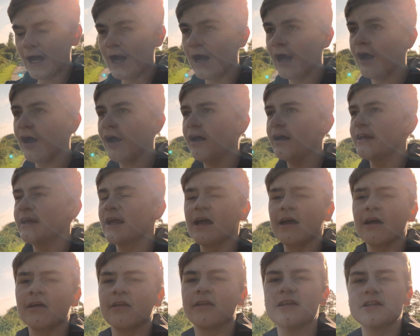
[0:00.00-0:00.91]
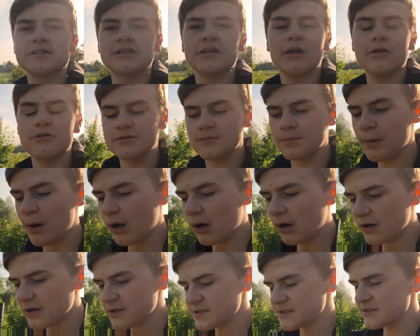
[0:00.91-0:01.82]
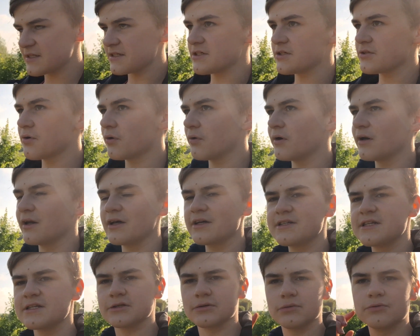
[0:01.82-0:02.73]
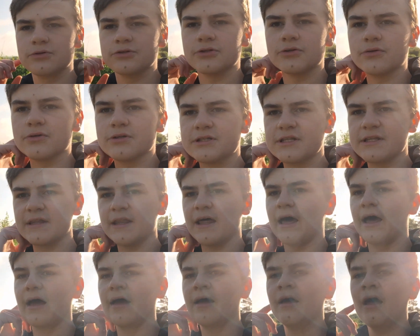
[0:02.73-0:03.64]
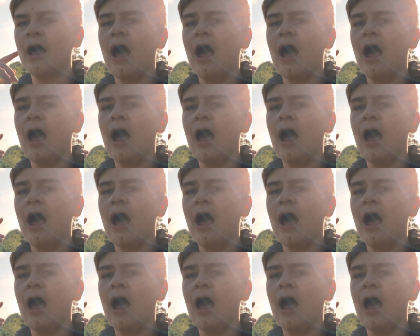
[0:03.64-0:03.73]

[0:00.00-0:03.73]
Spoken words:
There's loads of bars, there's toilets, there's all sorts in there.